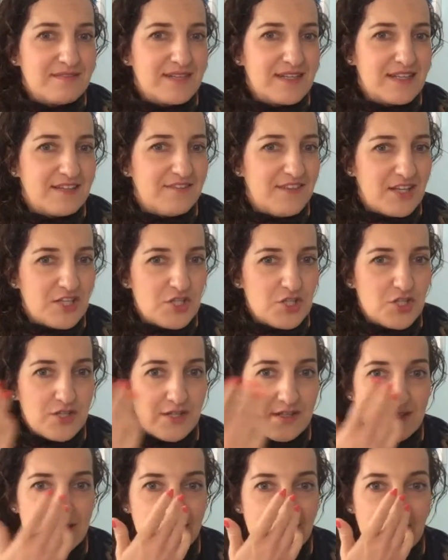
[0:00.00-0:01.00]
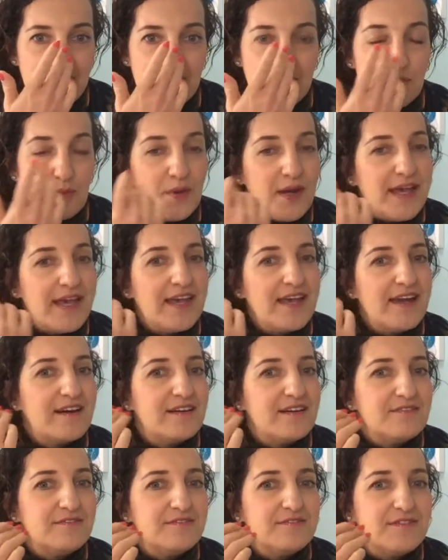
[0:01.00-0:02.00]
conventional way
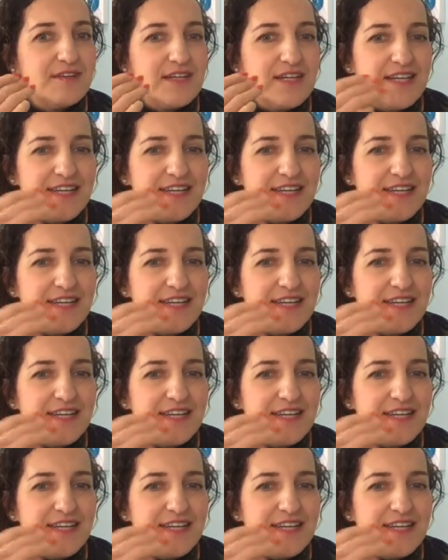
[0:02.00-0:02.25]
of,